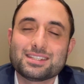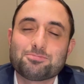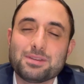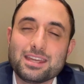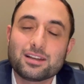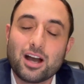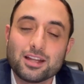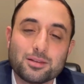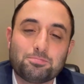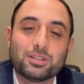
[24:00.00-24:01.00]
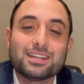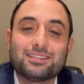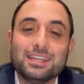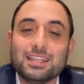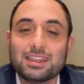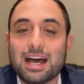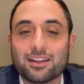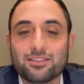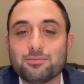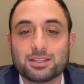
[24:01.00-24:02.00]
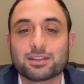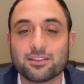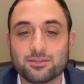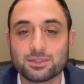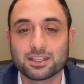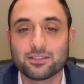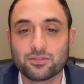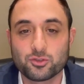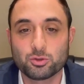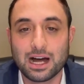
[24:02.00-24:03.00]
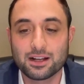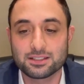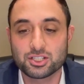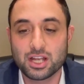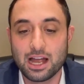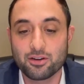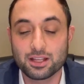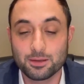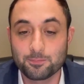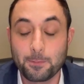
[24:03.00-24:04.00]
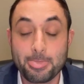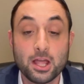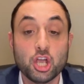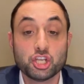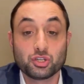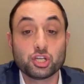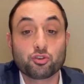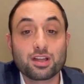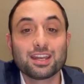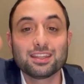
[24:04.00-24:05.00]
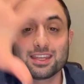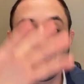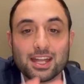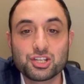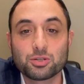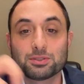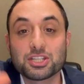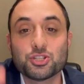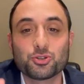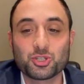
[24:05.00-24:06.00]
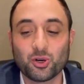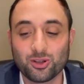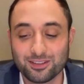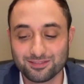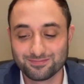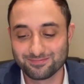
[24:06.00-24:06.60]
being kind of pulling teeth out of him to give him to give a few dollars to charity. So he created the angel, but there's no soul.